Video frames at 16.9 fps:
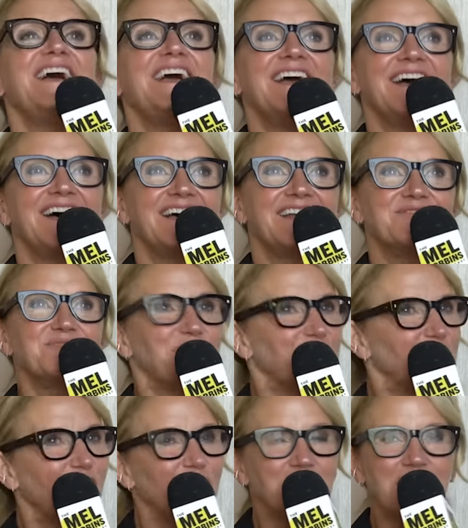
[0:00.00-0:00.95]
And
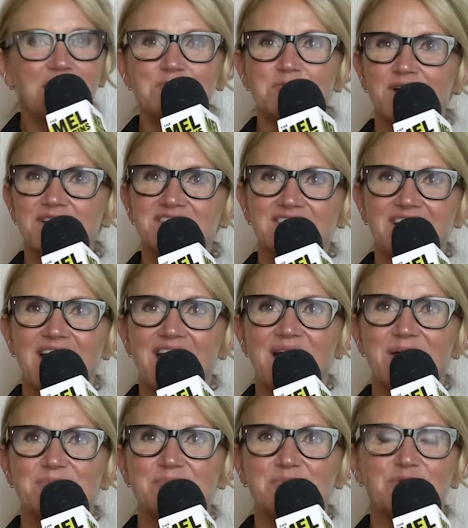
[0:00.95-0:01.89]
we're all on
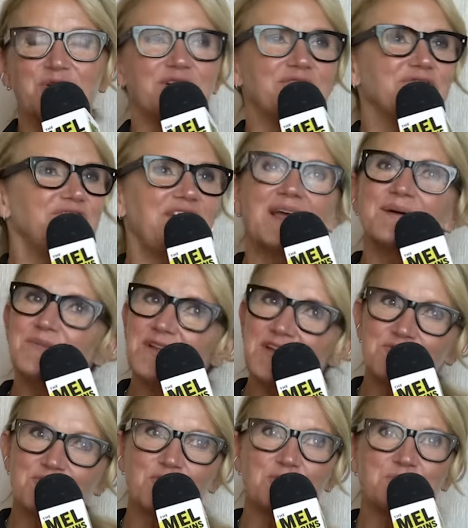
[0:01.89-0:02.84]
WhatsApp. We're in a
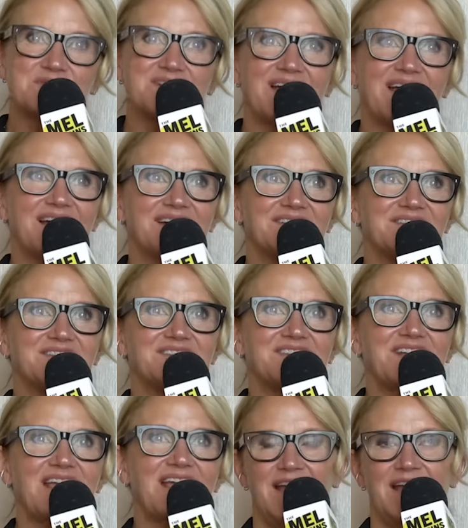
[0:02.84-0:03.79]
family group
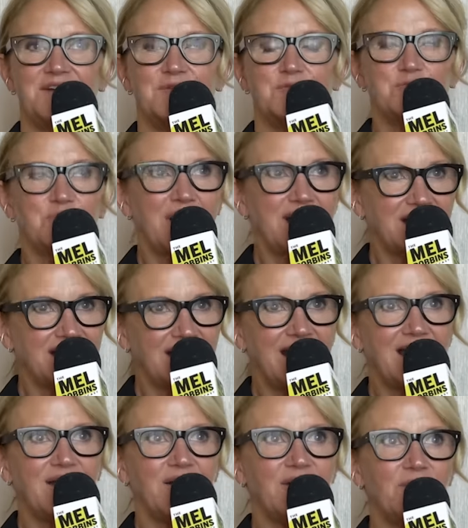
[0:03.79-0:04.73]
text. And right
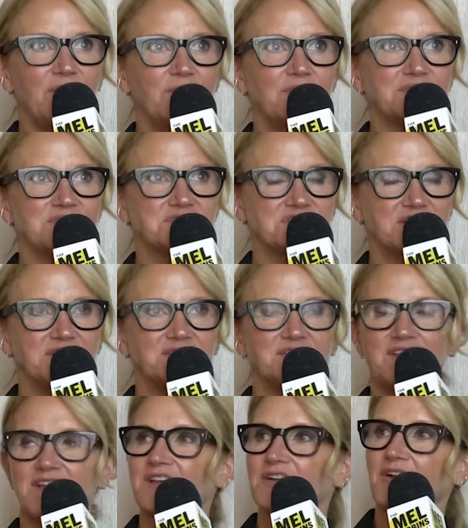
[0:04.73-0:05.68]
now she
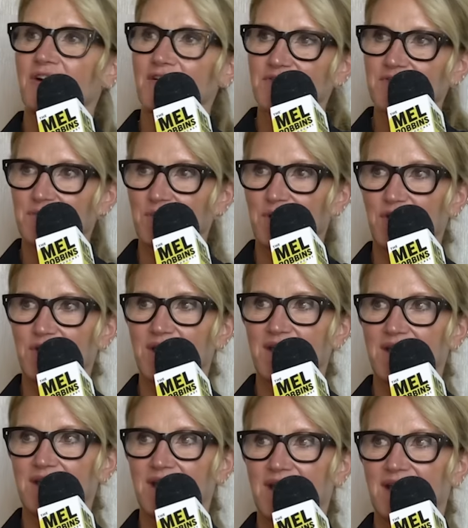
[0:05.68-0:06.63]
is in
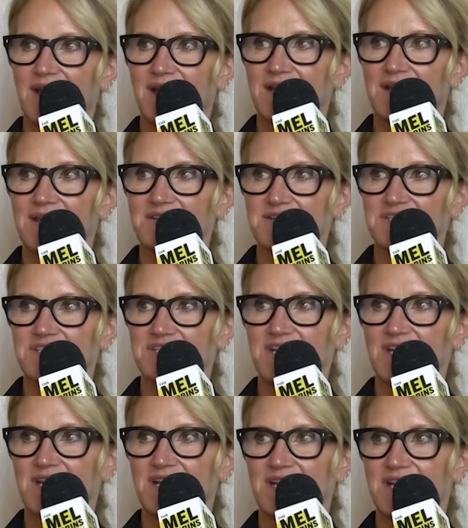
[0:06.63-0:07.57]
Australia, and
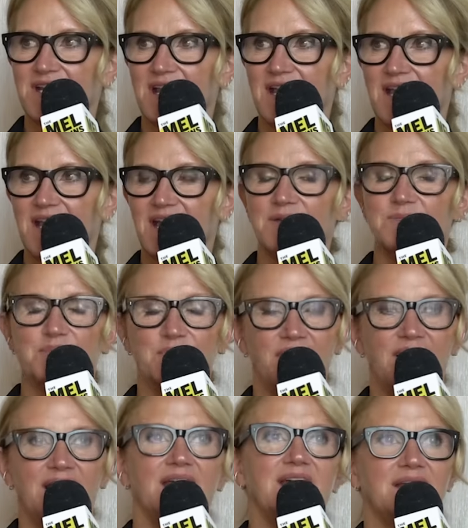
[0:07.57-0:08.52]
she had
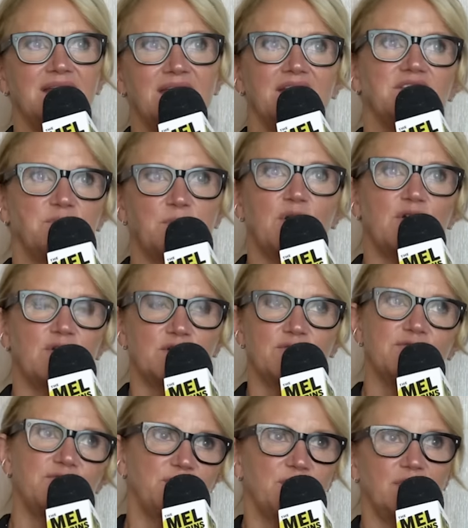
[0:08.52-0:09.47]
planned as part
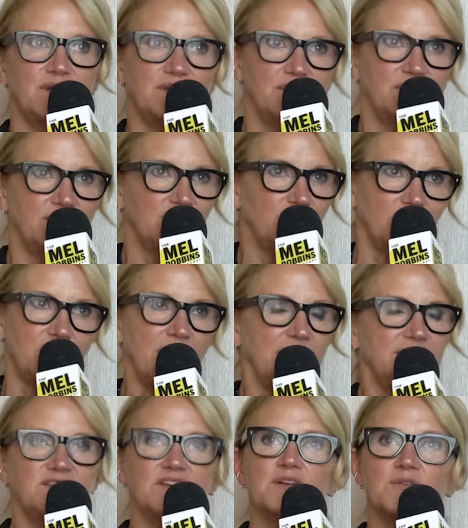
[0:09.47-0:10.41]
of her
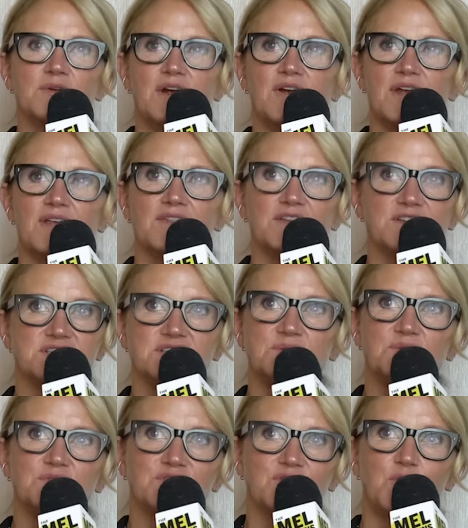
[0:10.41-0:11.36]
itinerary that
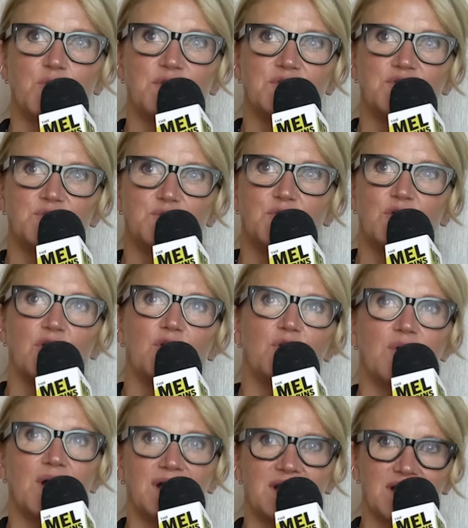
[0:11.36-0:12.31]
she was going to
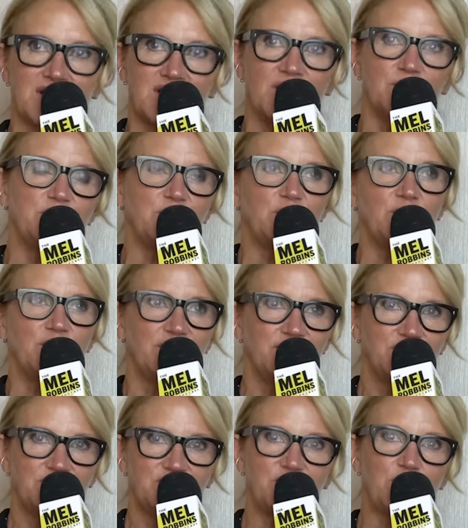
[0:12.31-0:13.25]
go on a couple
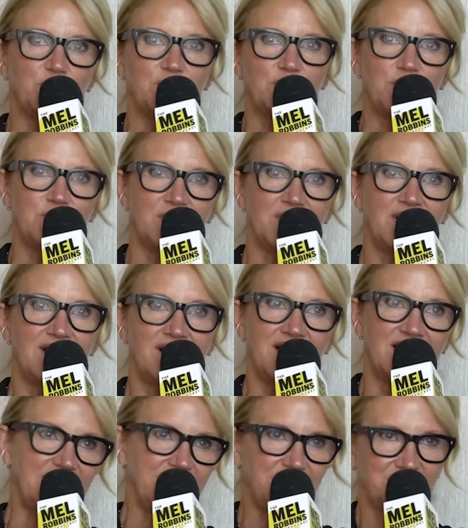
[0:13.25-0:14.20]
solo
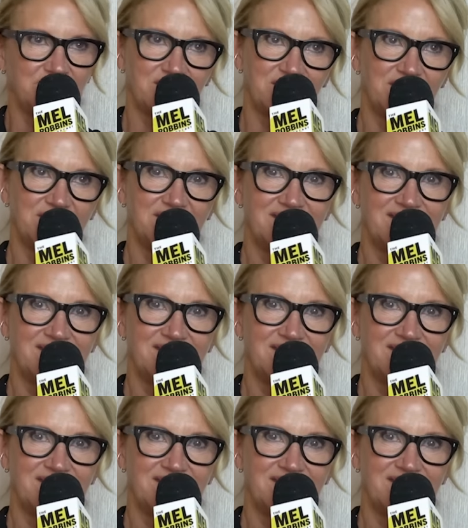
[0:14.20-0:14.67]
hikes.